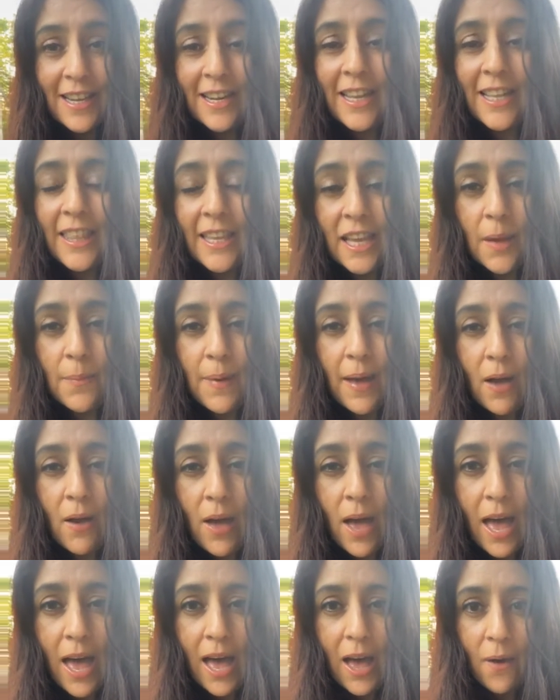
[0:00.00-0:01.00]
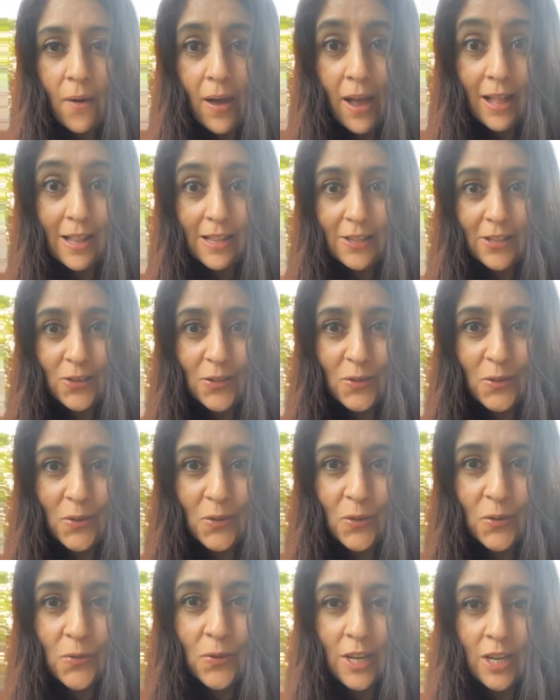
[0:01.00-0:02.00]
Anything about how else
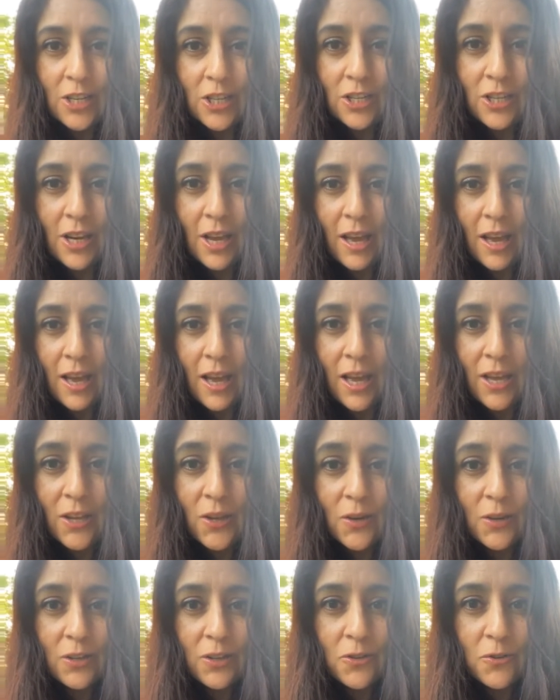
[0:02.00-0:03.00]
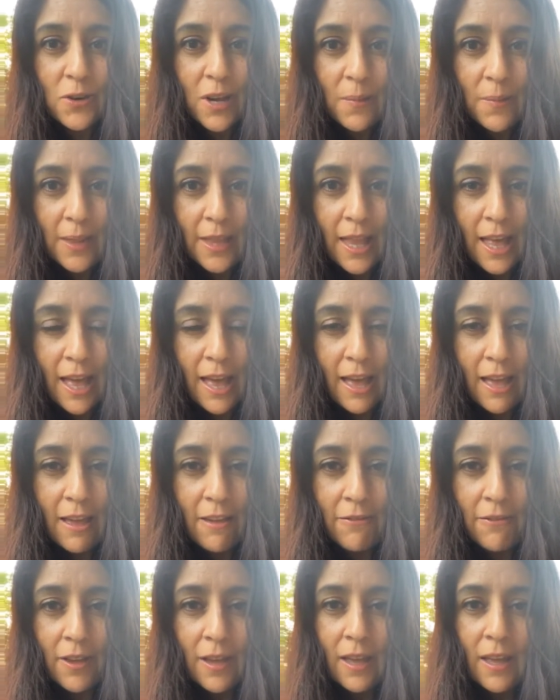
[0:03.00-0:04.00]
to reach your dream
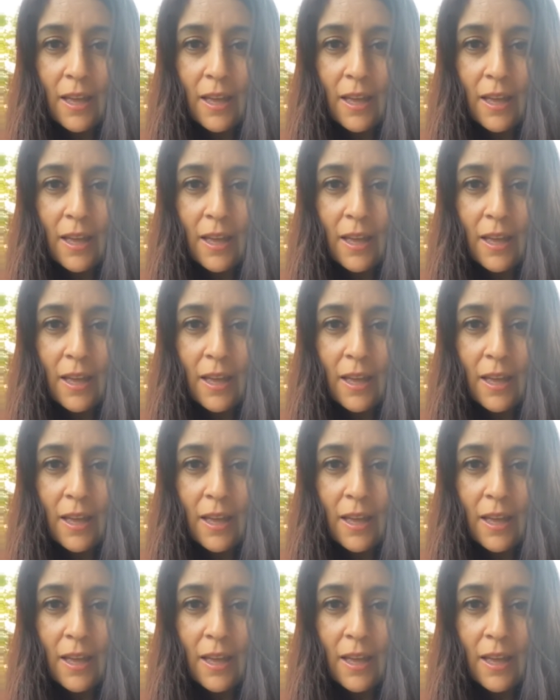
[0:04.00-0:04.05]
life?